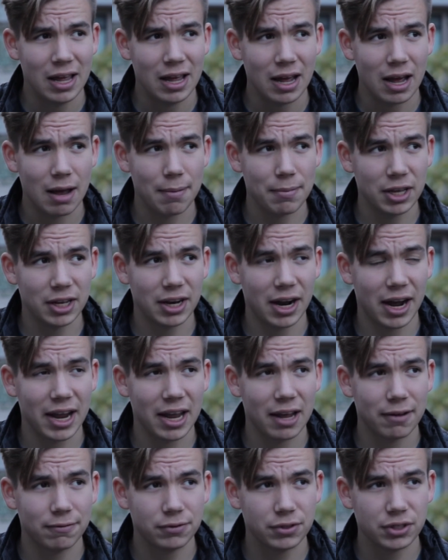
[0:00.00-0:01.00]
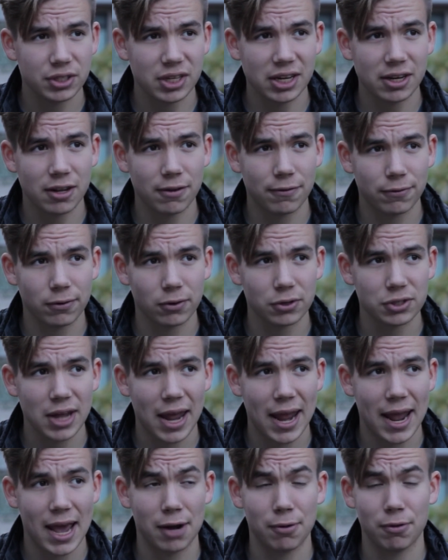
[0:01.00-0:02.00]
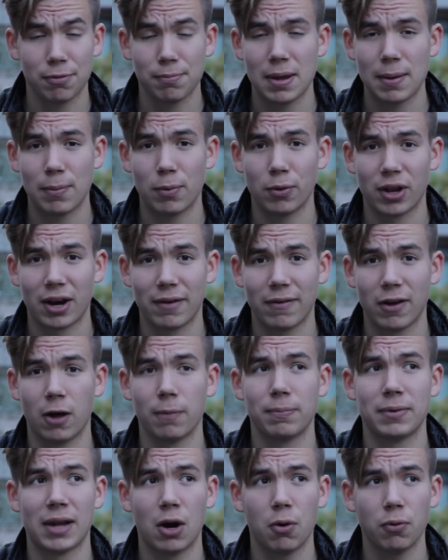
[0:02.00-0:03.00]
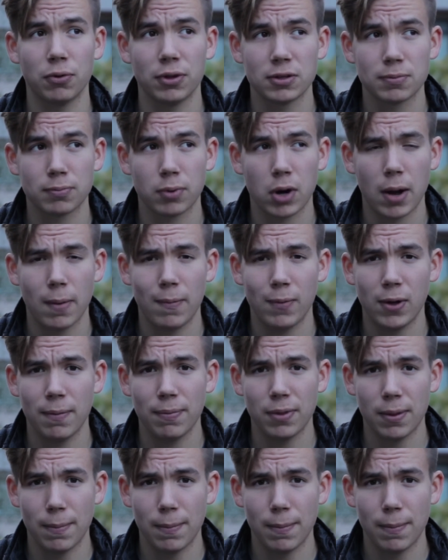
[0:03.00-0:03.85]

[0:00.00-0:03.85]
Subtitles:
I mean, I have seen it firsthand with people that I've helped out with this problem.